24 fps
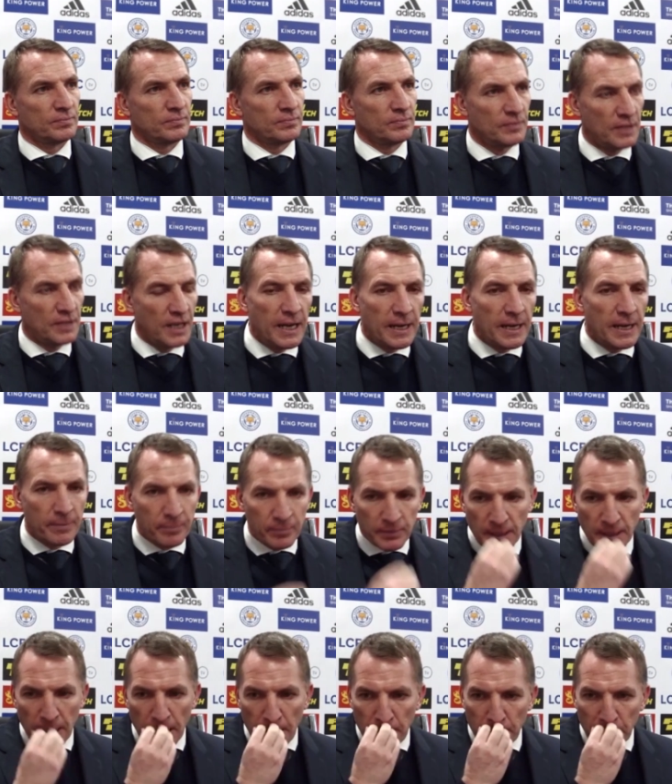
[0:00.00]
Yeah,
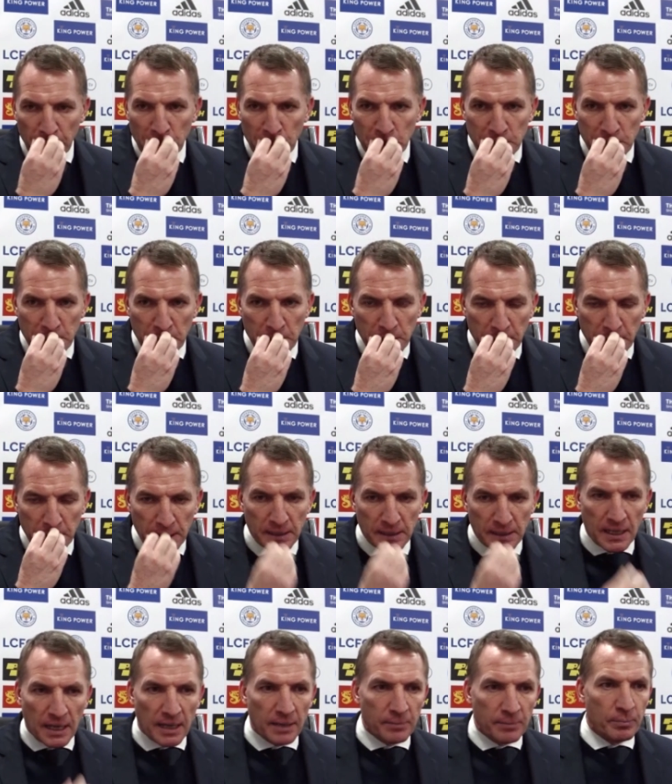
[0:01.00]
yeah, because you, you need
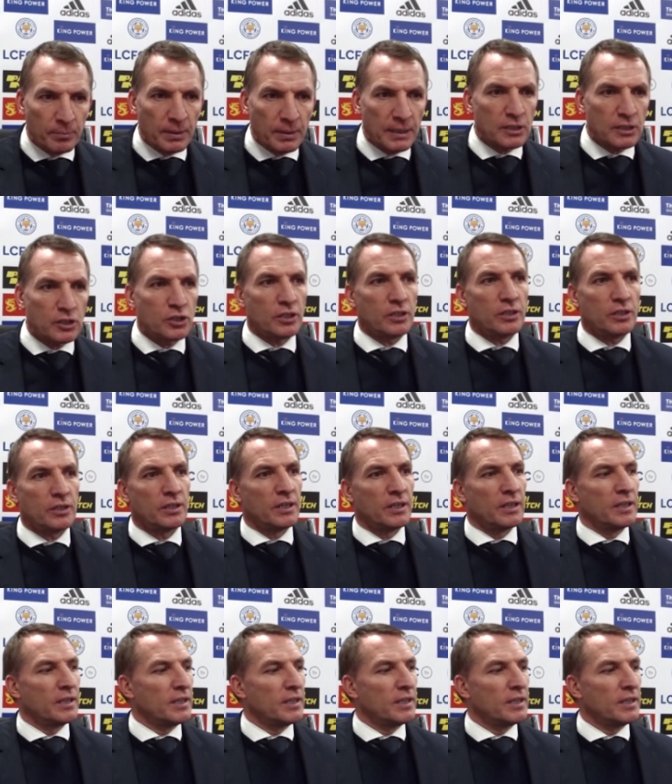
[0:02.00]
that mixture